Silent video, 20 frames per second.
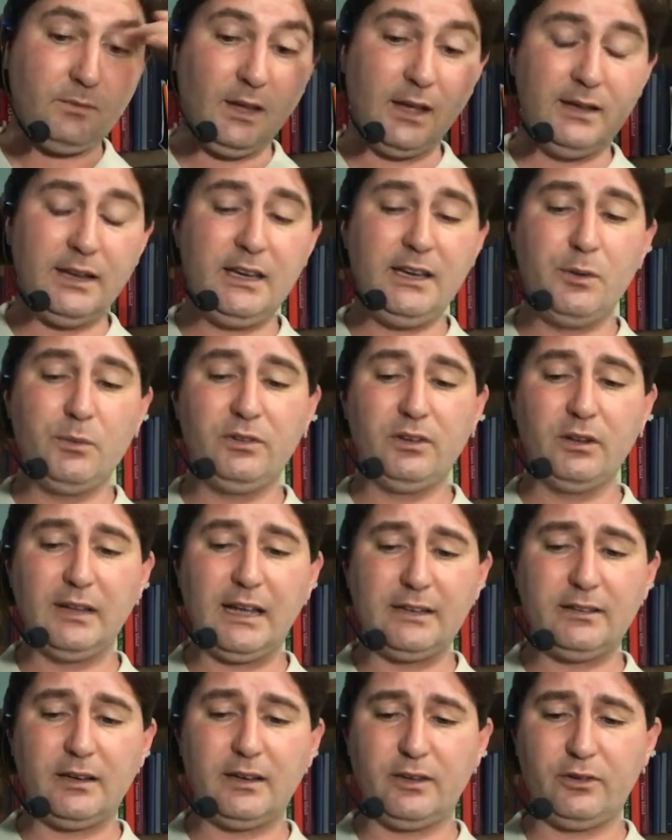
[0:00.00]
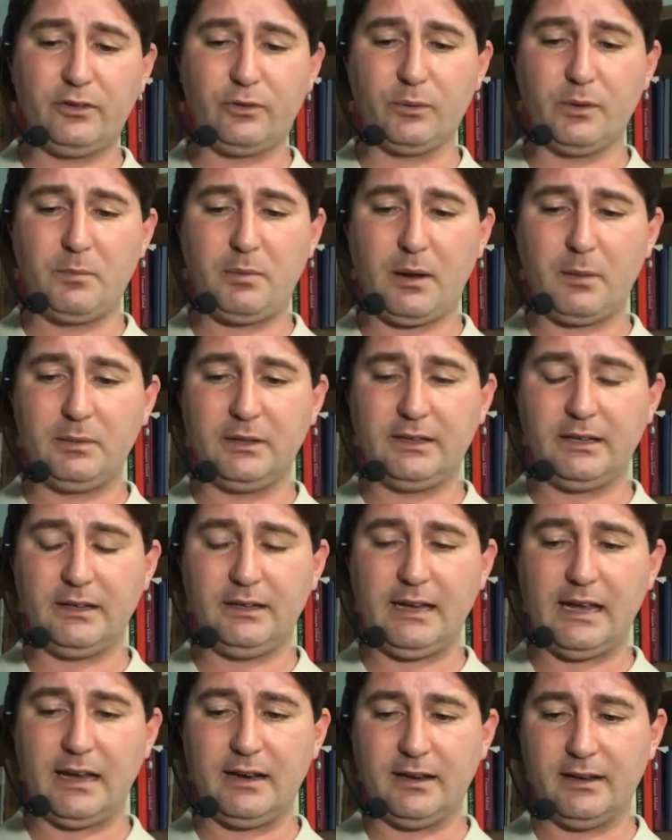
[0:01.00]
and then he was elected as the
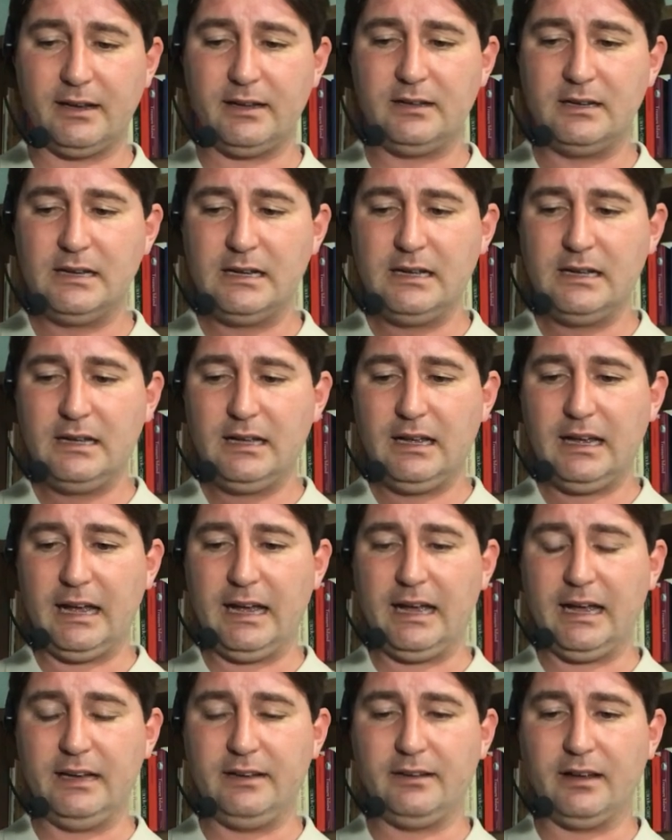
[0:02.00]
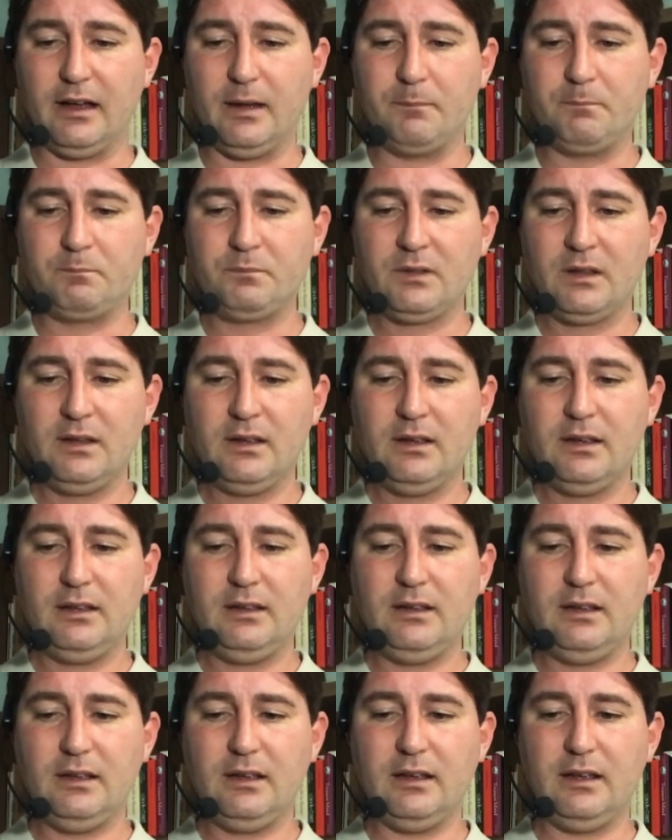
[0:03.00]
Republican candidate. And um,
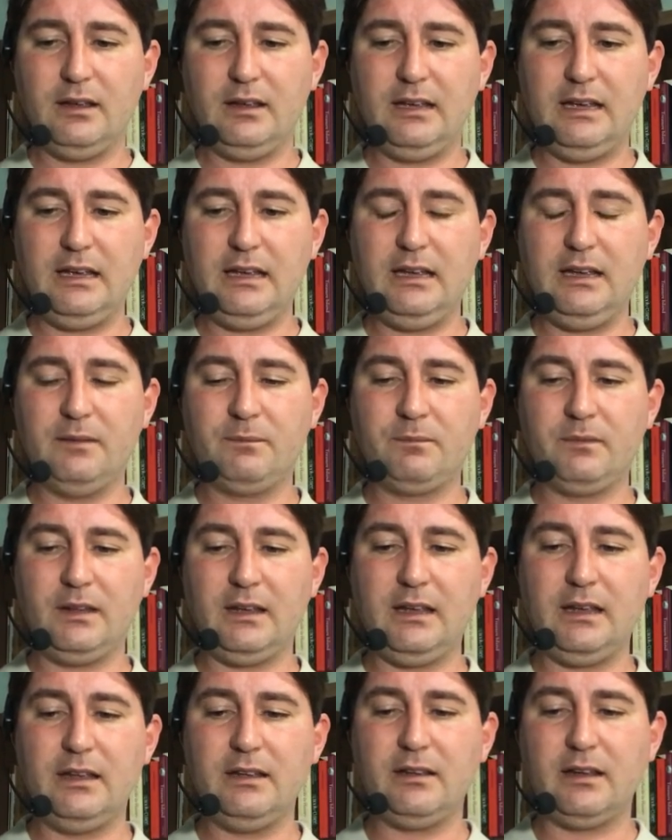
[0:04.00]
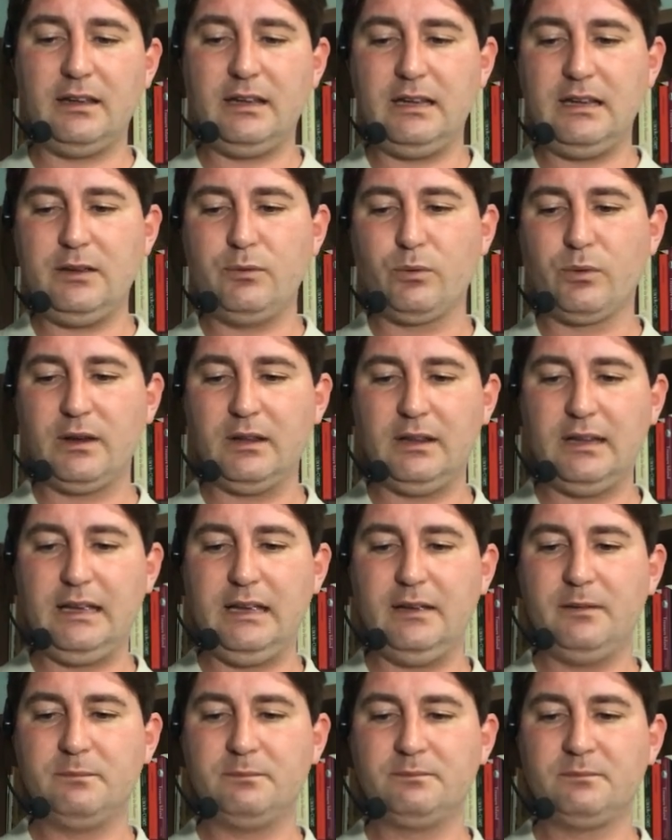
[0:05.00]
he, he, he
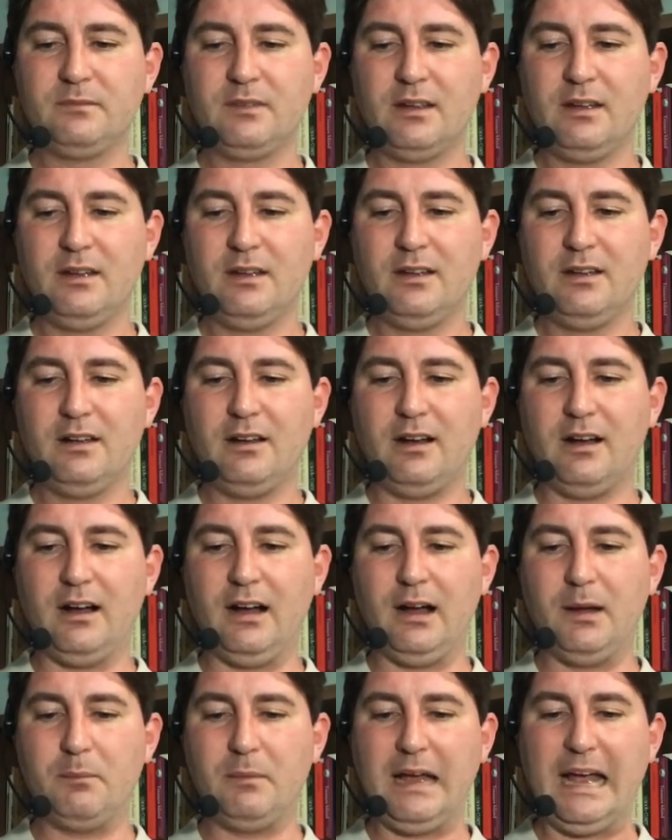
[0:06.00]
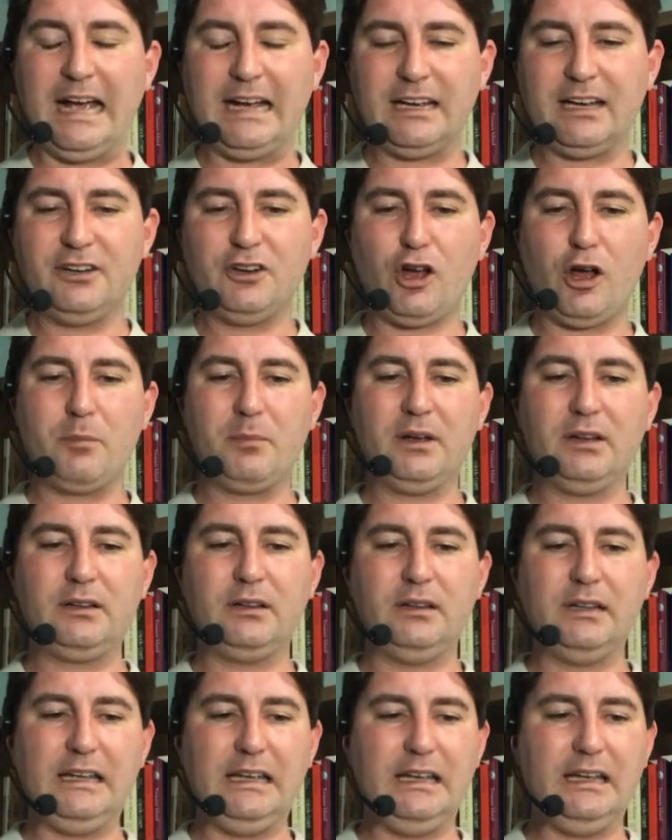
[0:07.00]
really um,
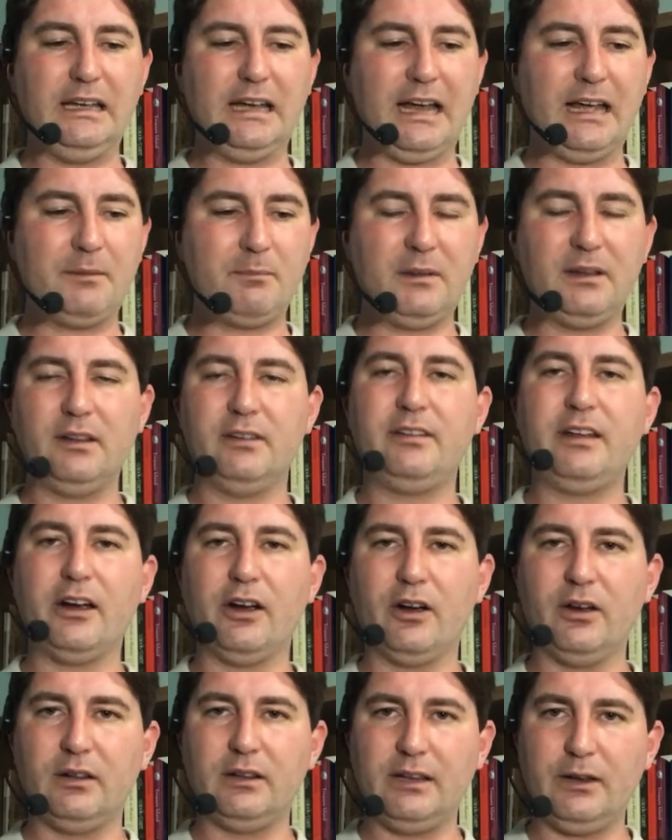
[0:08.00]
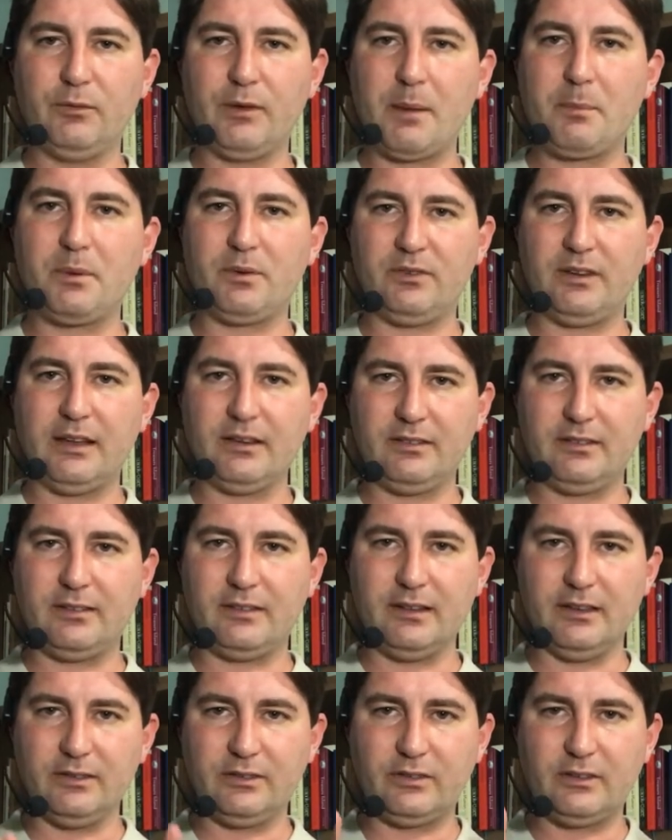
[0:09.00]
economically and militarily represents
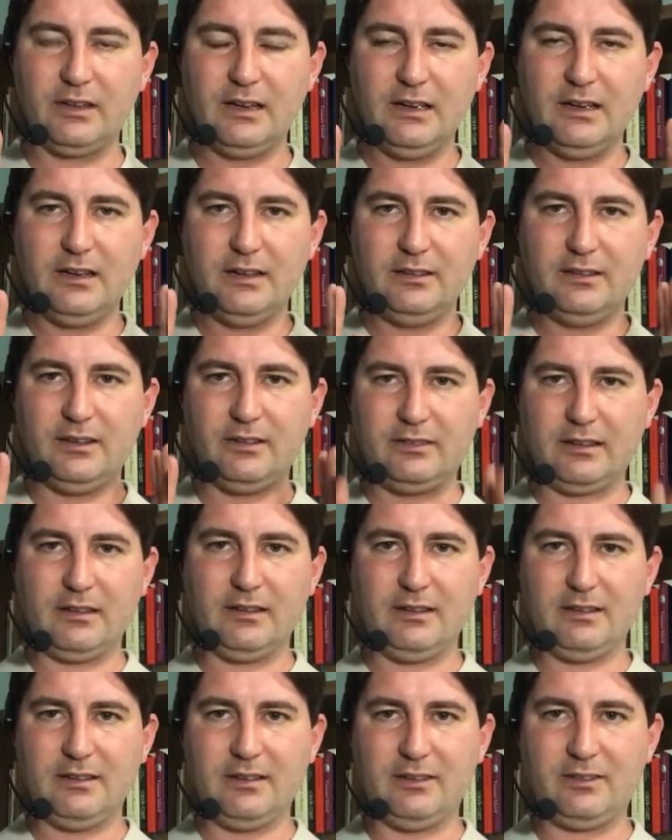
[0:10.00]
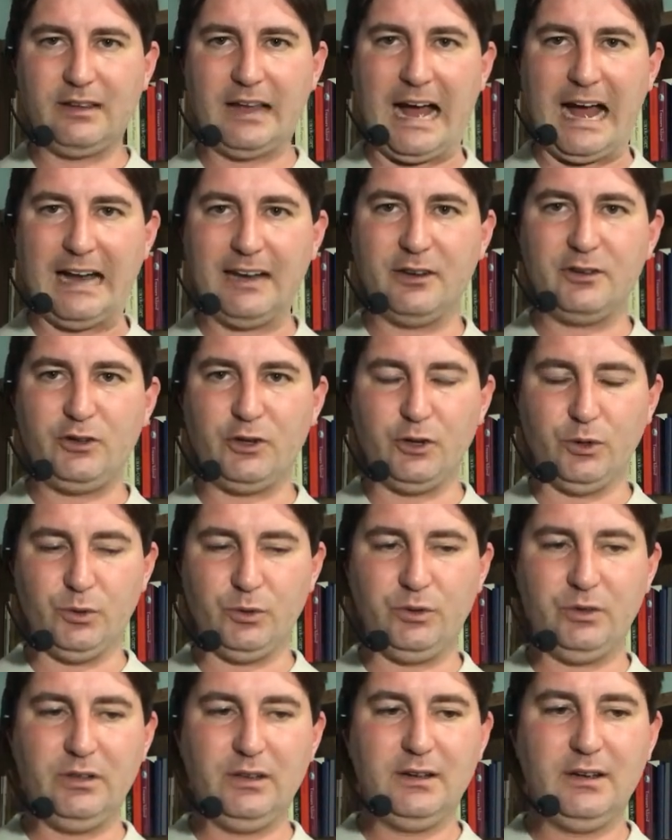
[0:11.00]
this, this, this
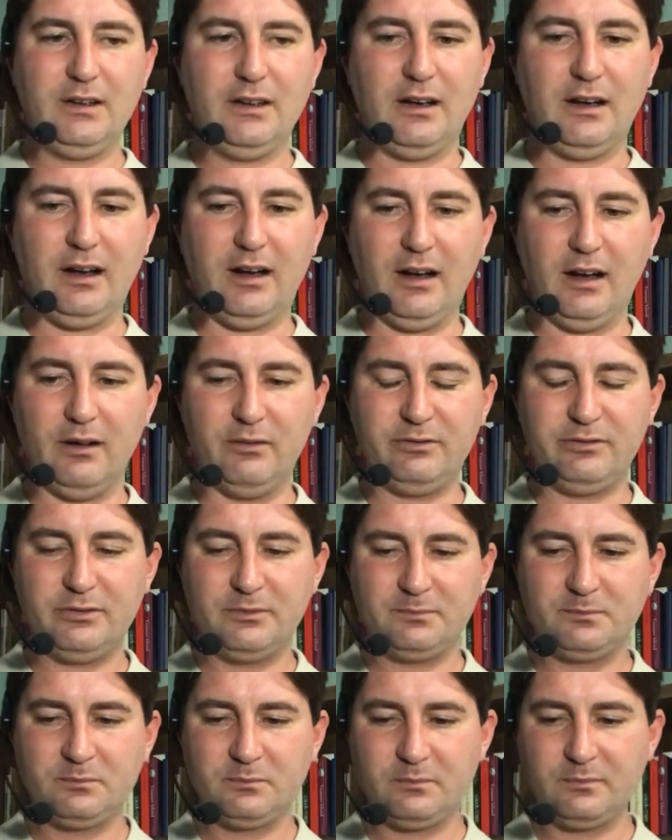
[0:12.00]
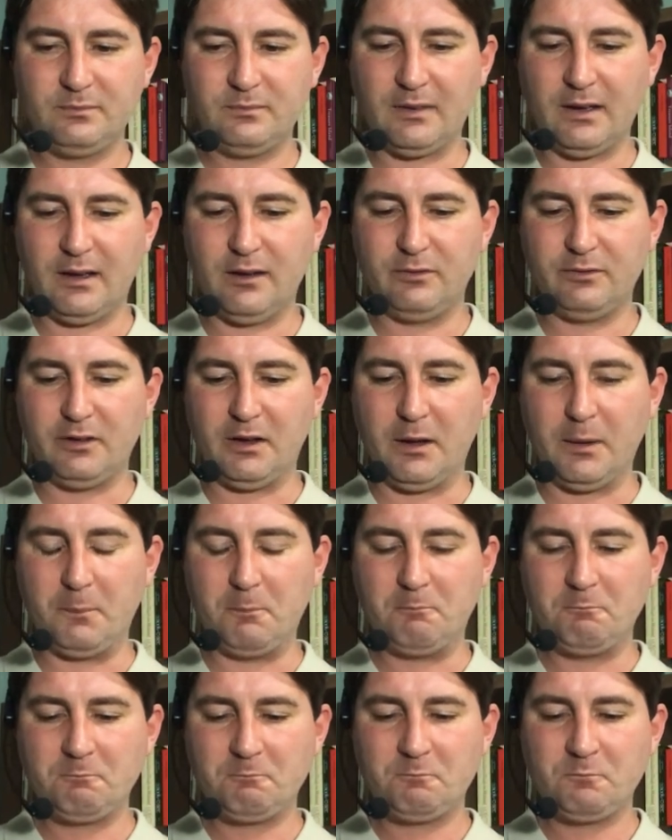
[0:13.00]
attitude of, of um,